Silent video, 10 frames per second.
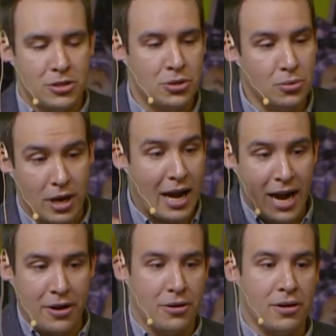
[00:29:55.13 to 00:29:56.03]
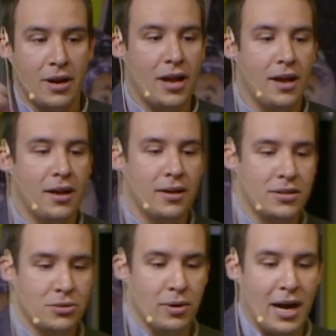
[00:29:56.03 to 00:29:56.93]
to a
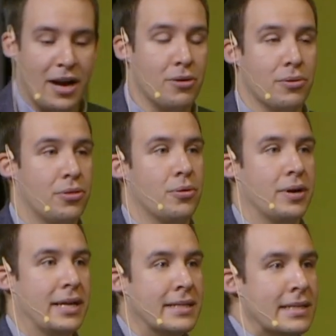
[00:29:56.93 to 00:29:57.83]
higher authority.